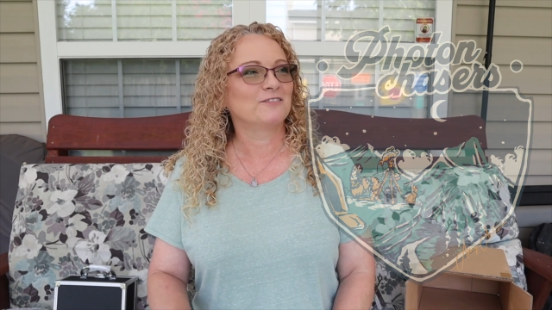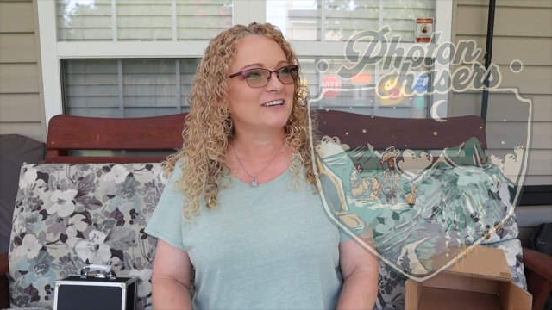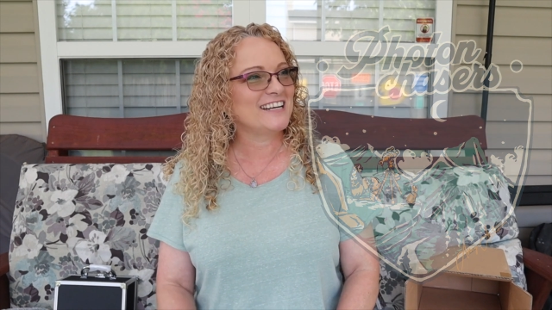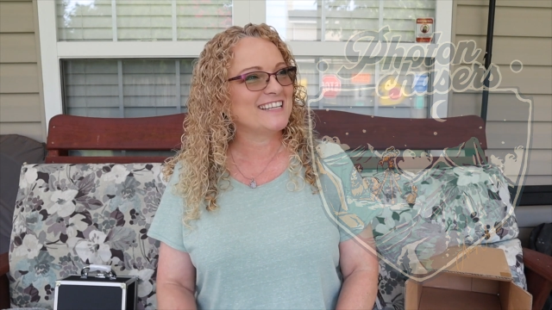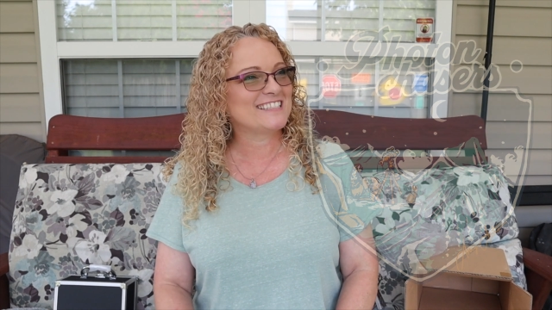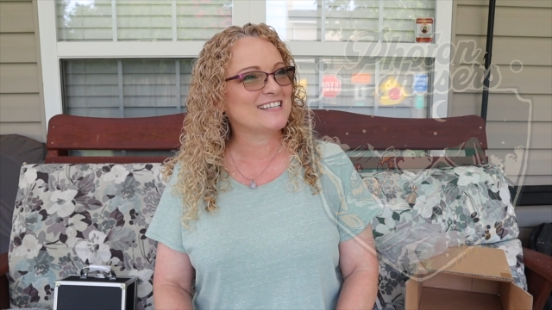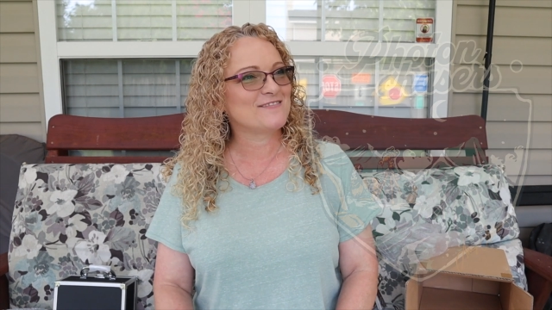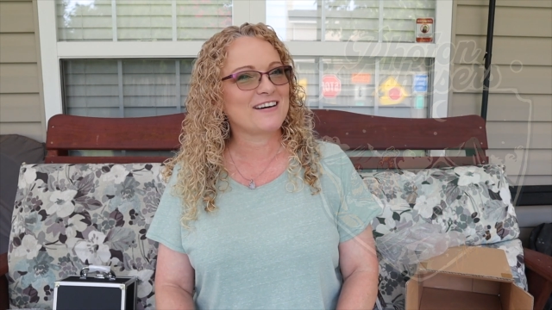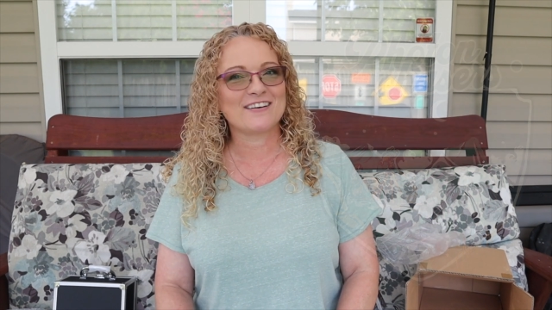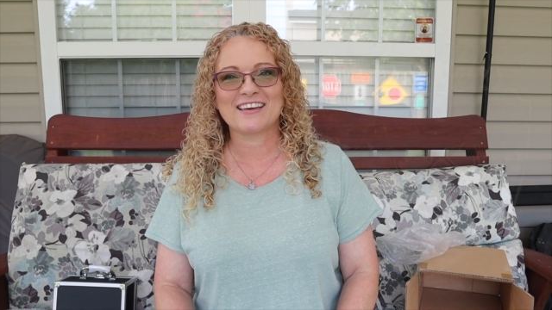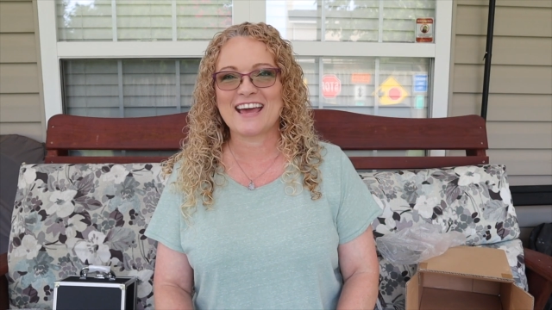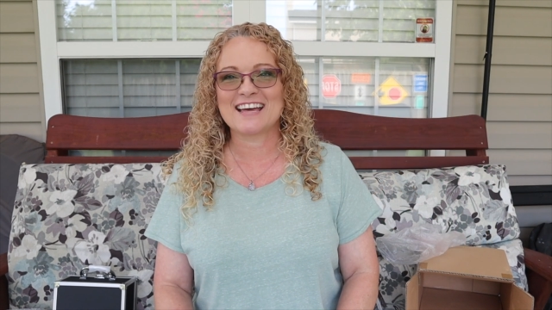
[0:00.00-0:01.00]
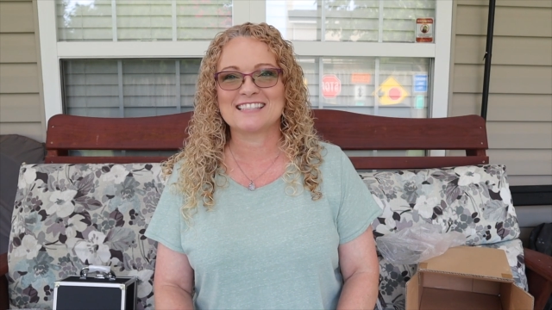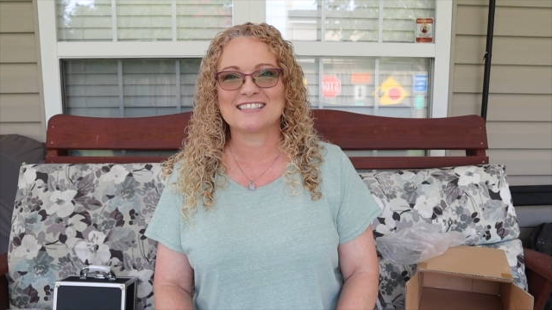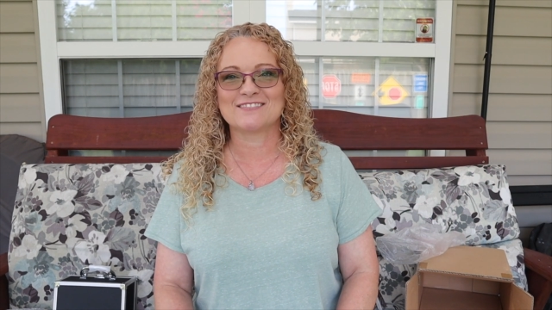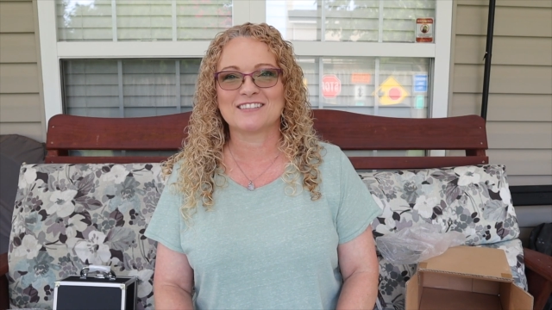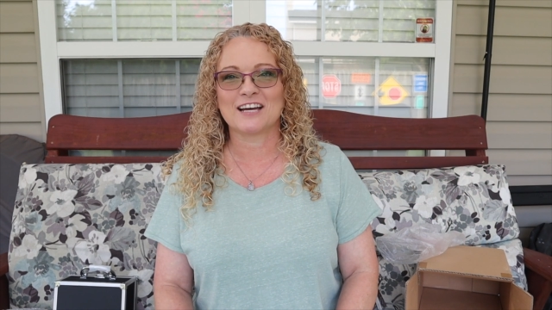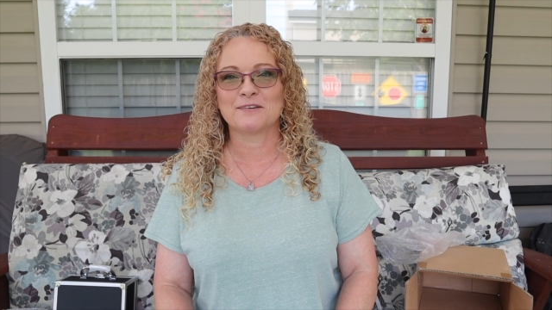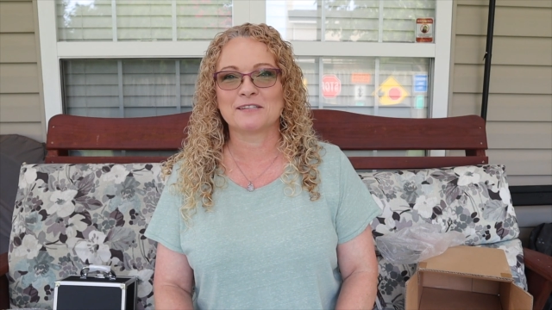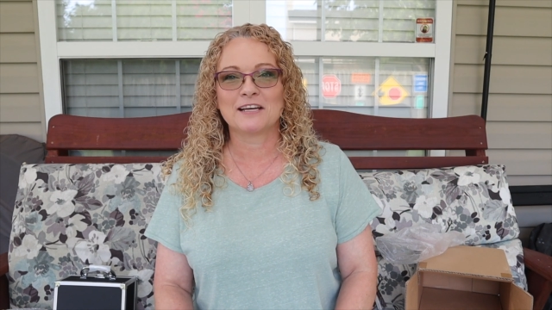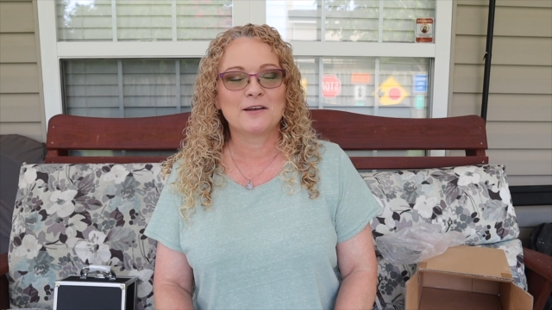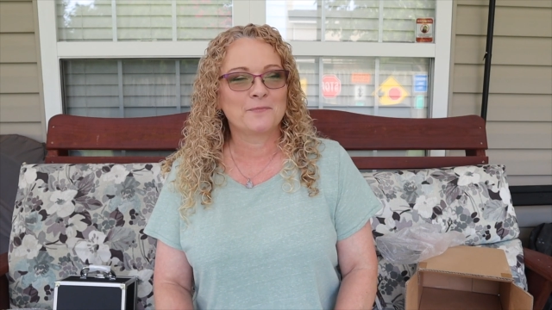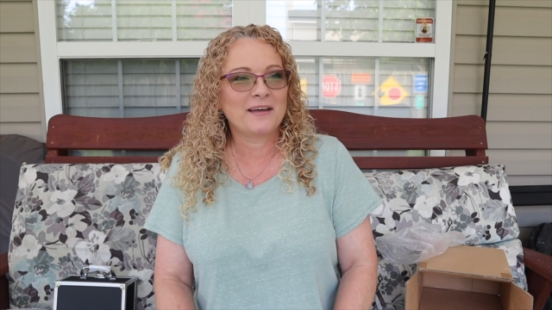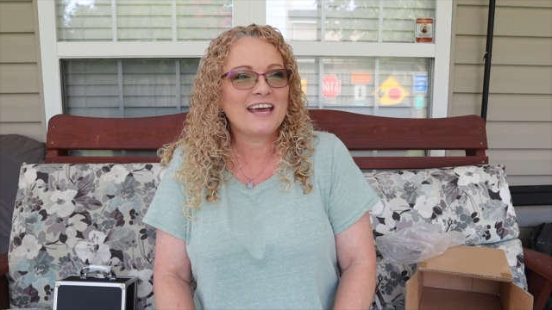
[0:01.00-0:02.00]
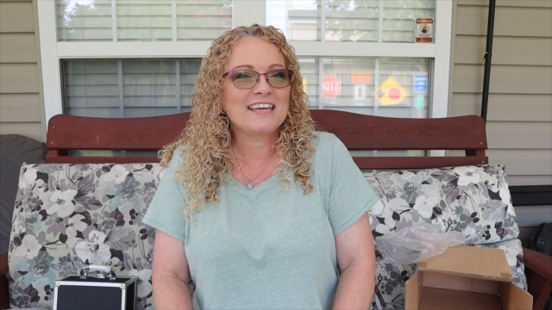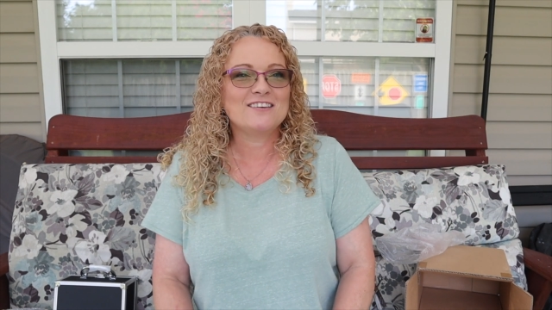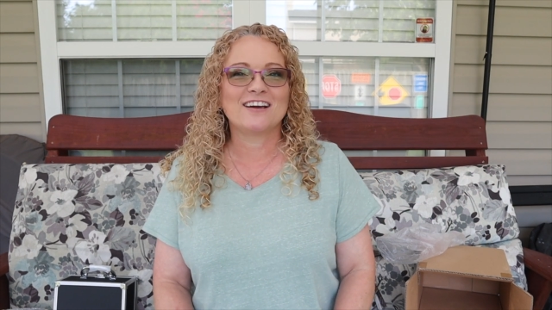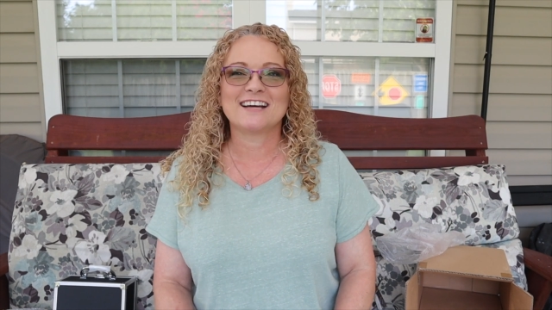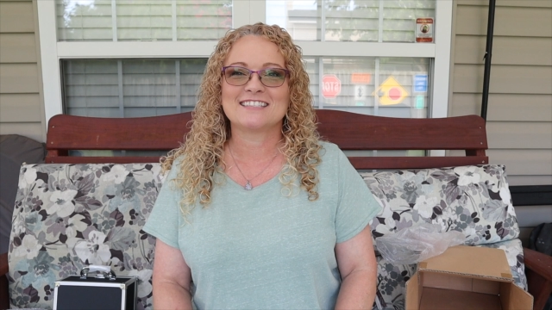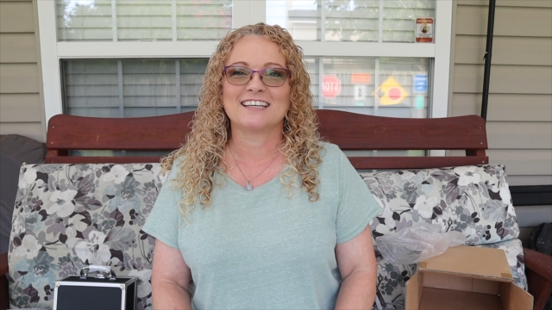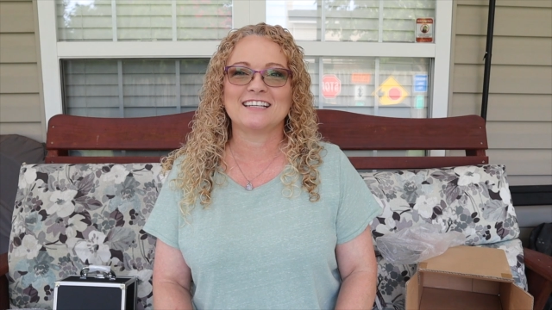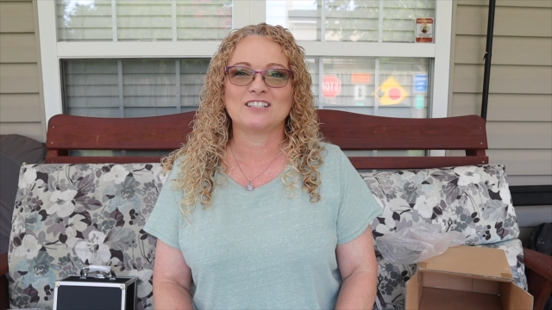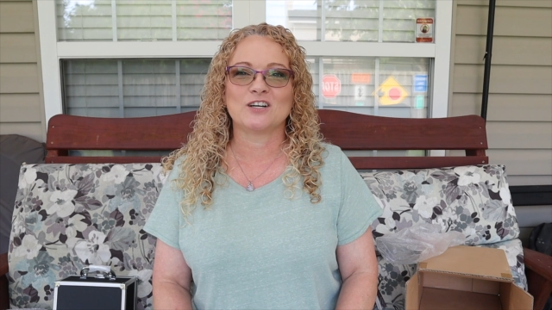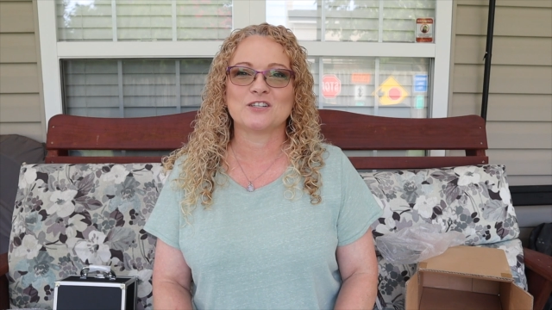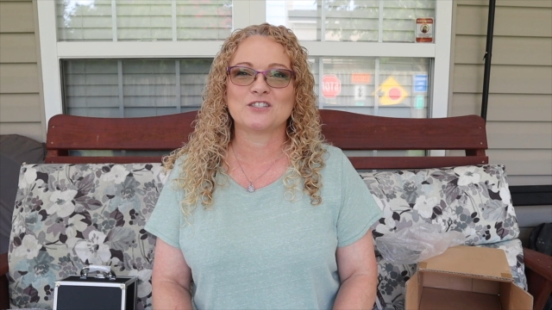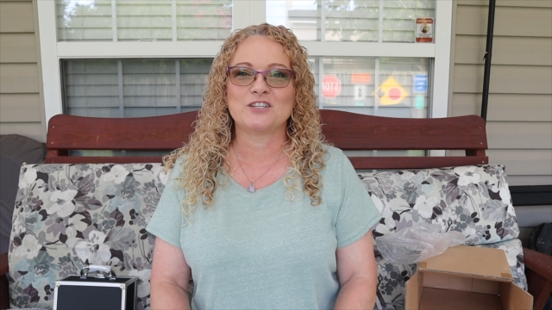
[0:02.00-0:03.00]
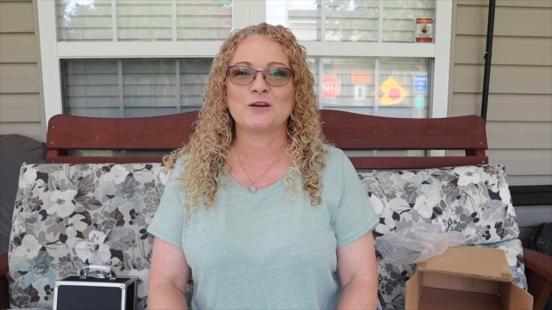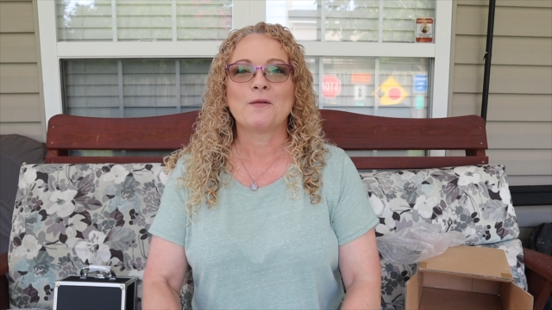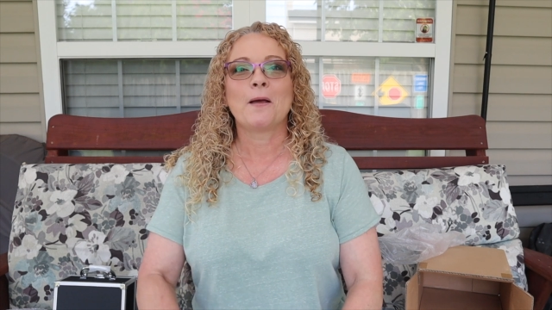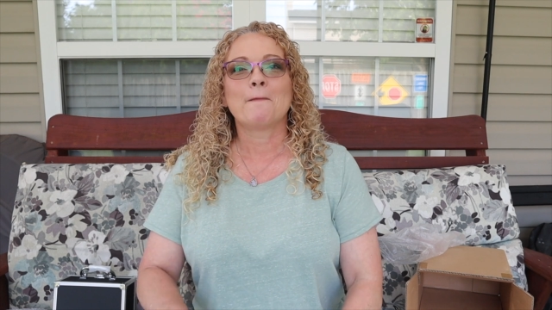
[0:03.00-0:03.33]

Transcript: What is it about cats sometimes? But hey, you guys like dogs too.